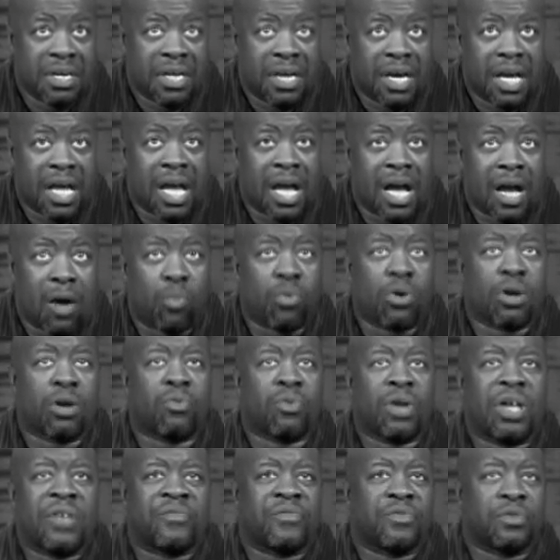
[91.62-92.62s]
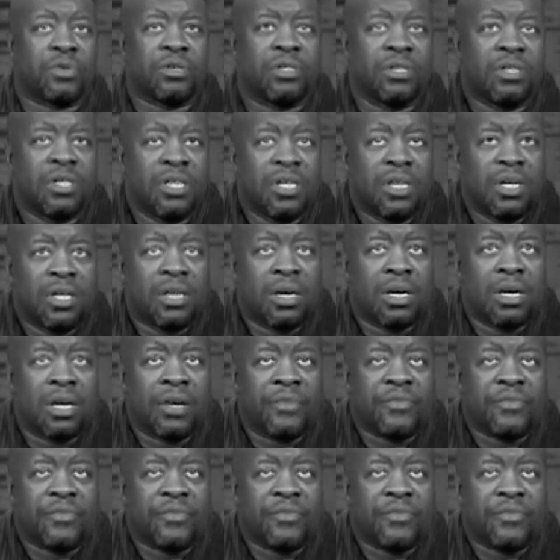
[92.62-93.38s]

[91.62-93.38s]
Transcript: And we're grateful. Uh,